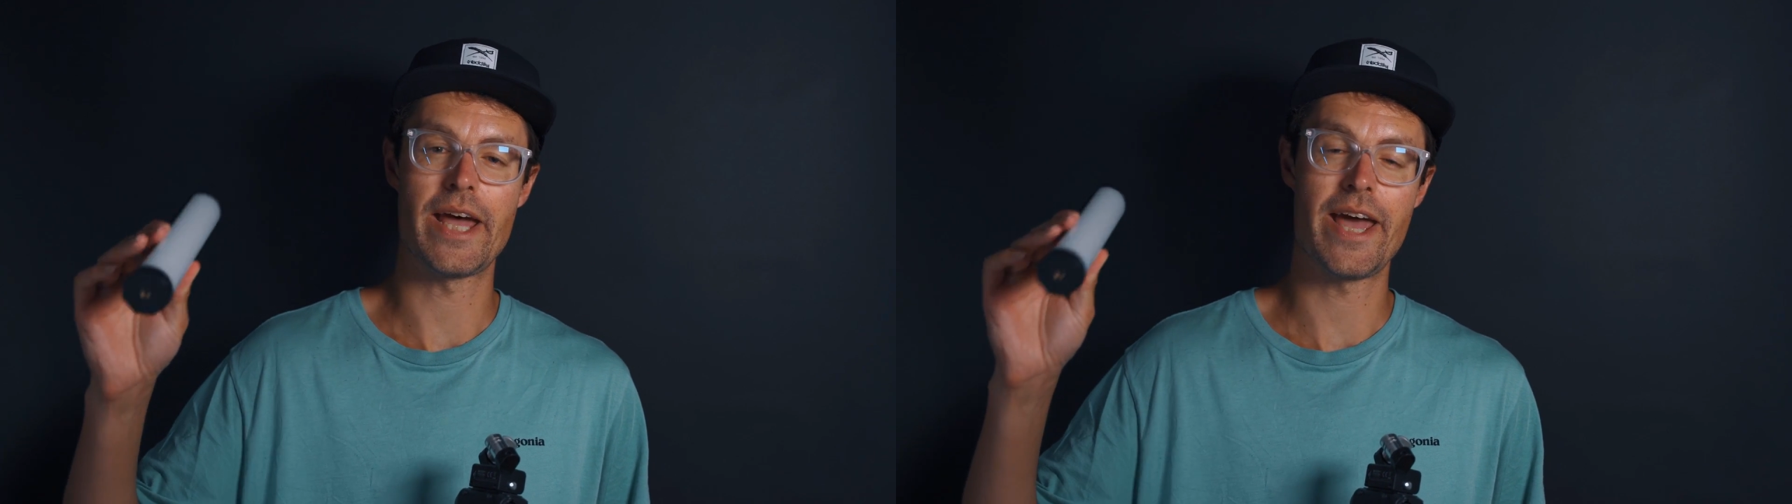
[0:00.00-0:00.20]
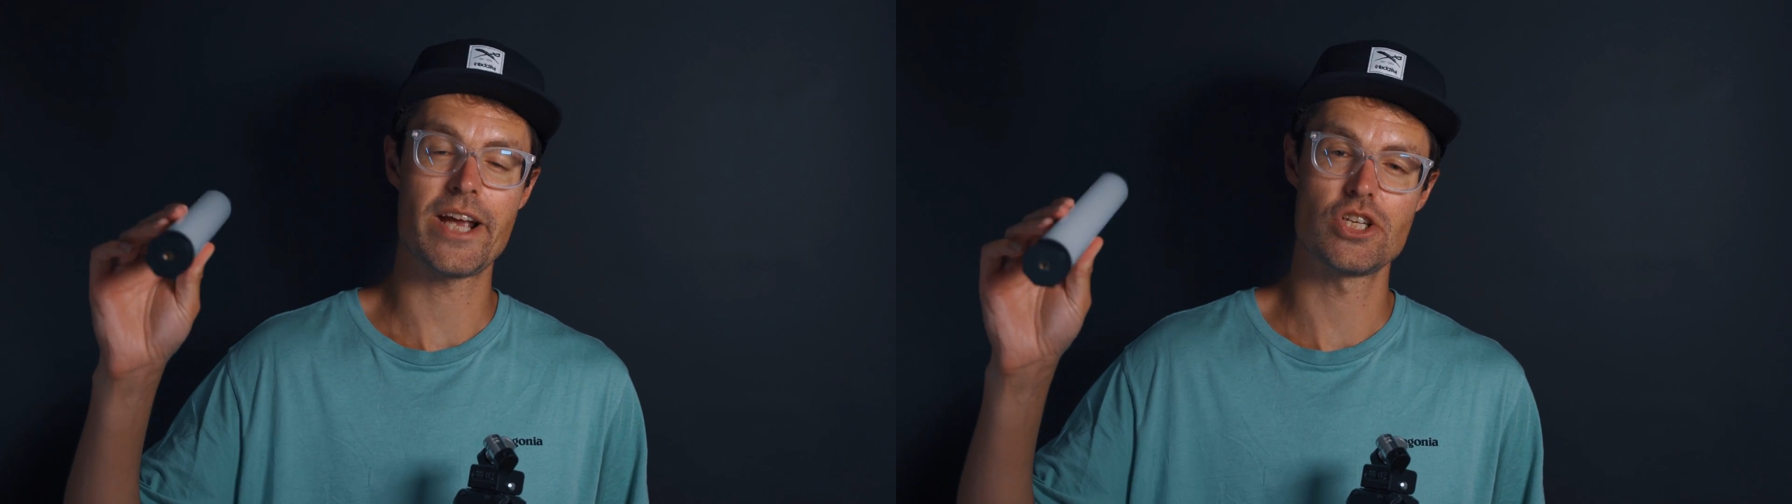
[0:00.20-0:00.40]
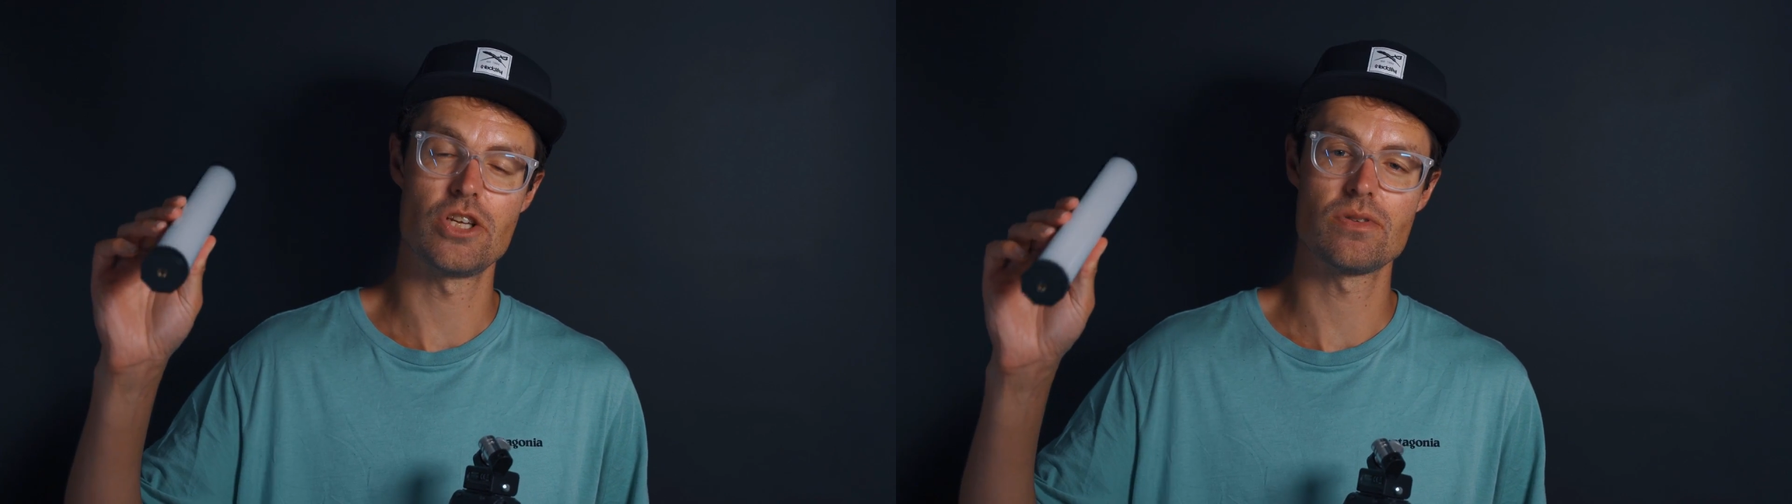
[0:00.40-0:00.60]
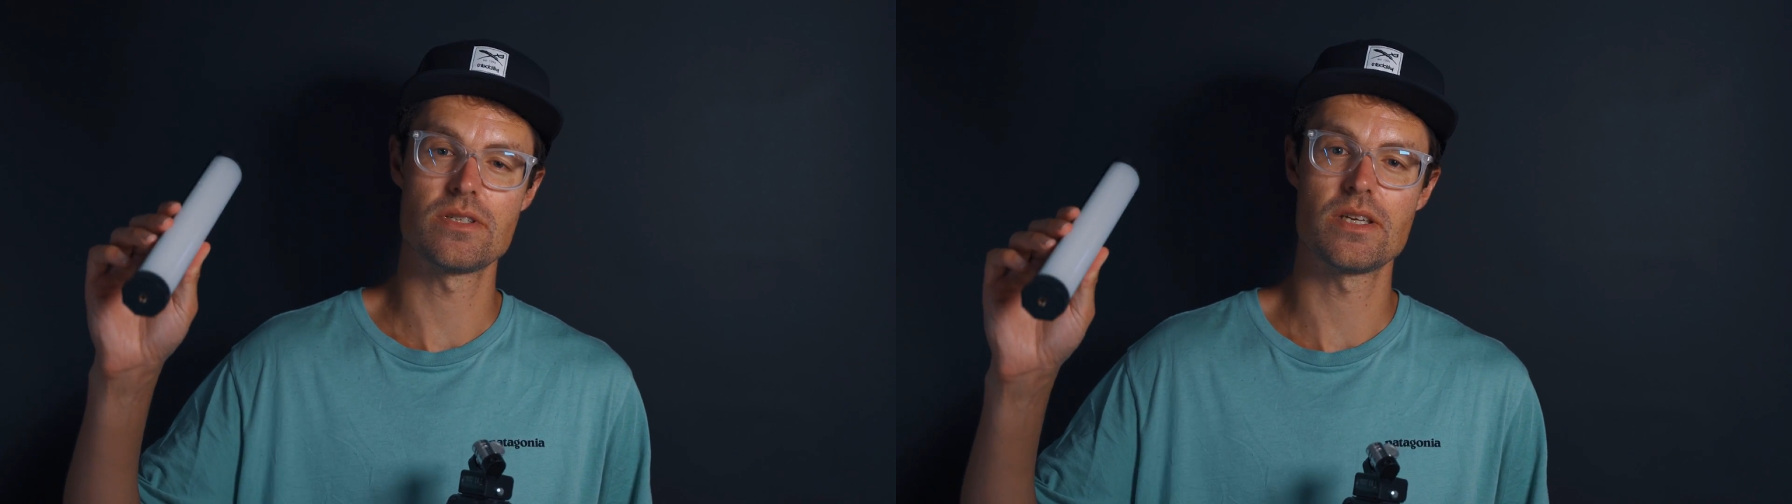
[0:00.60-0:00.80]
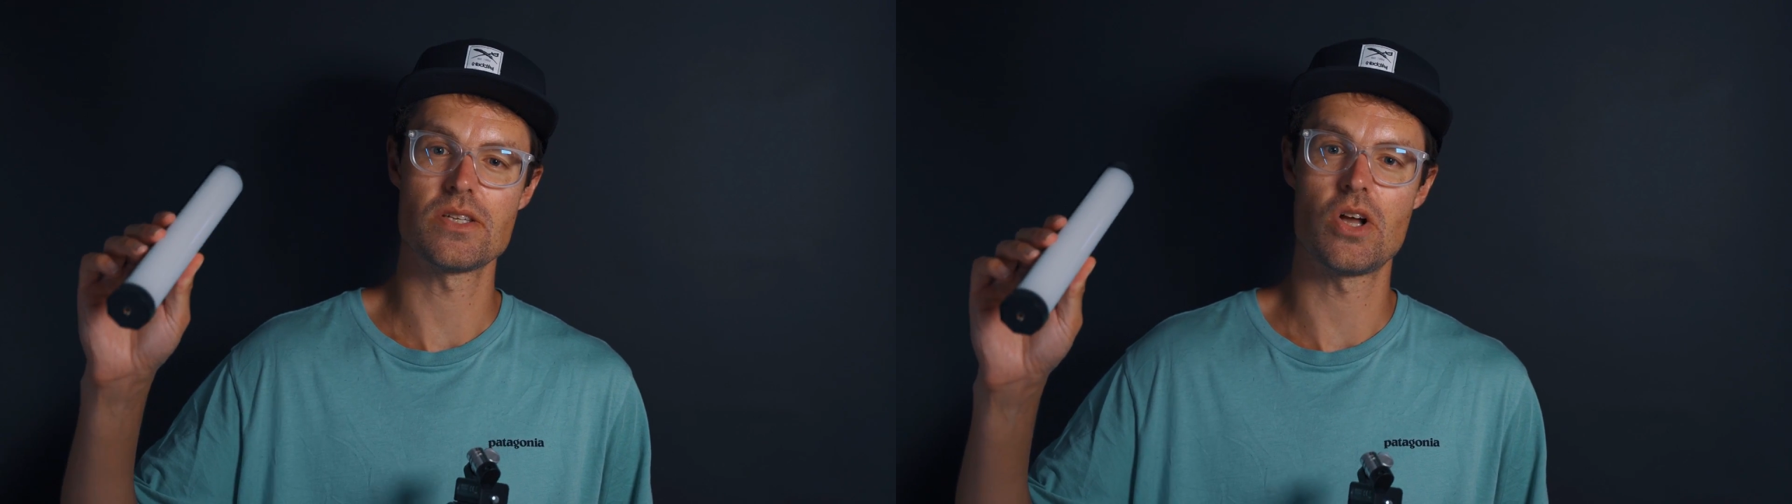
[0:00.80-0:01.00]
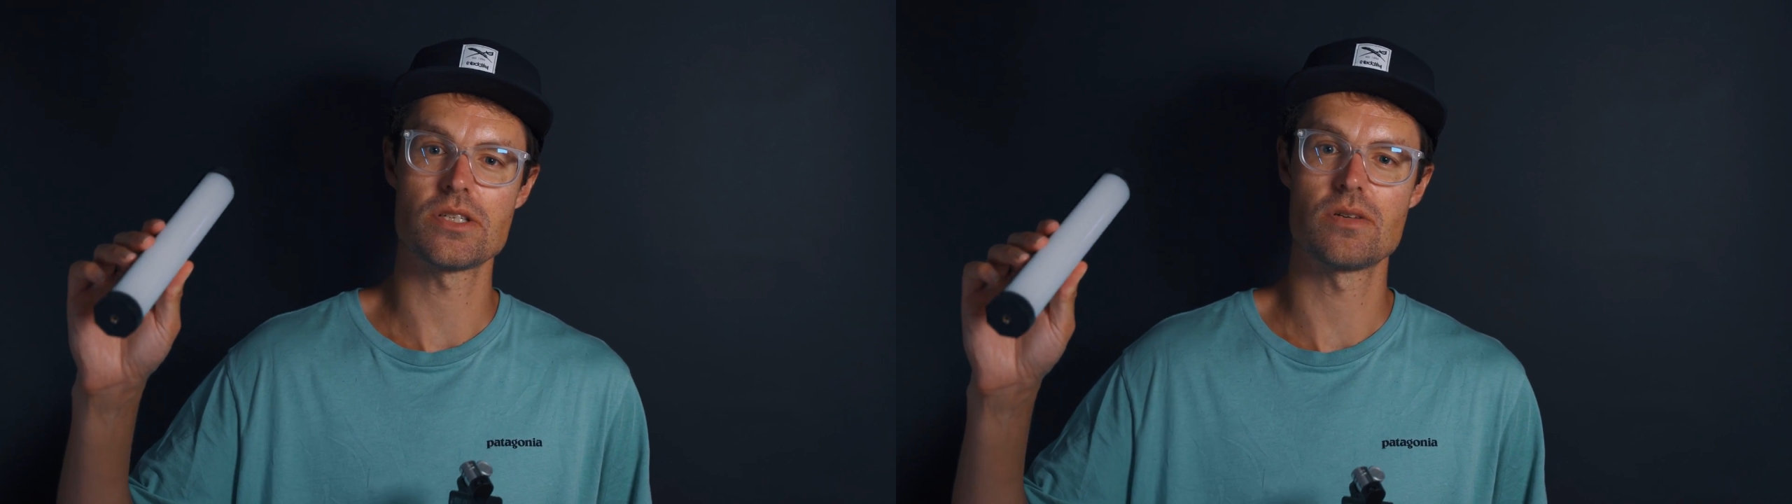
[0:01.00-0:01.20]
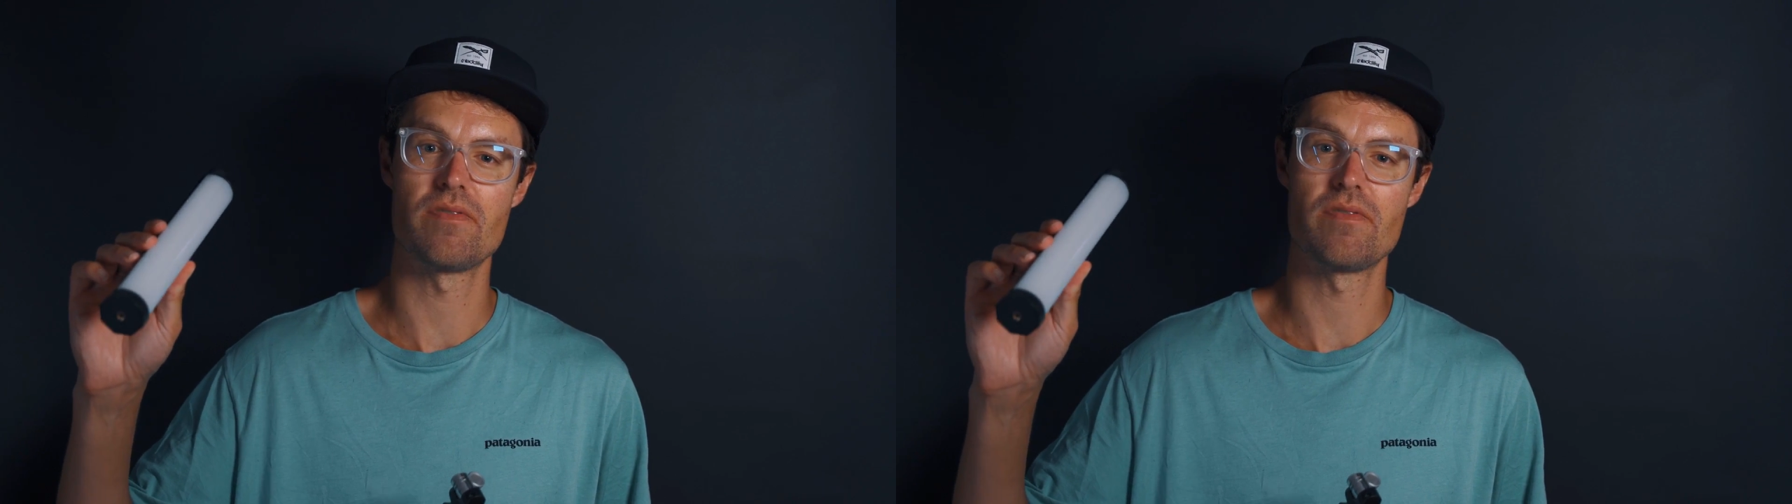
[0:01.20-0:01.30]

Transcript: I actually use this also